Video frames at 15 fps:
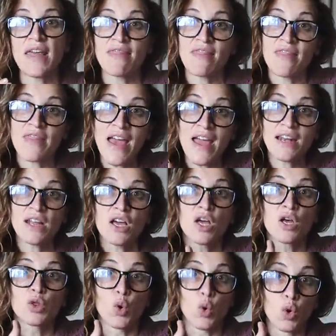and then
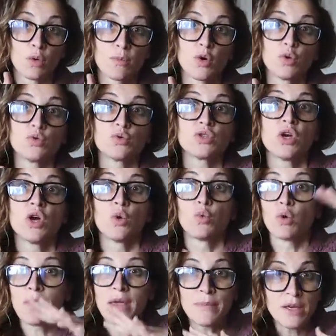the hormones
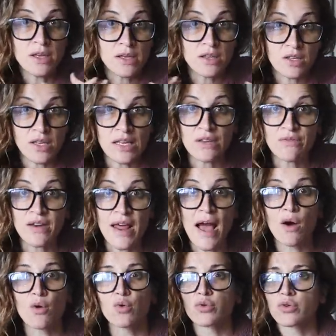will maybe even
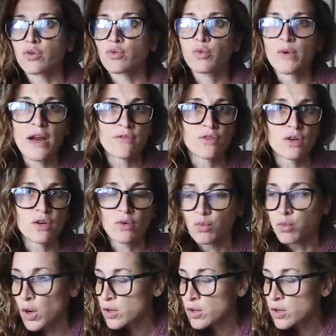out or whatever.